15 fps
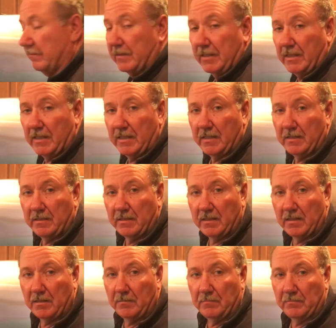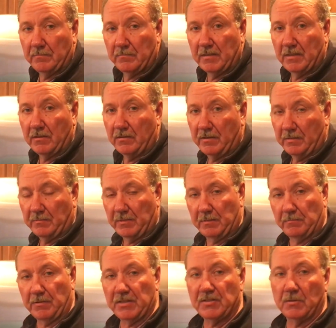and the
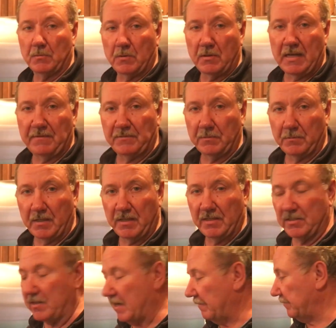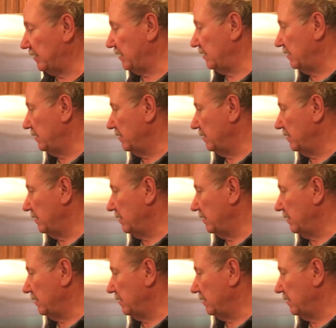compressor won't have to run as often.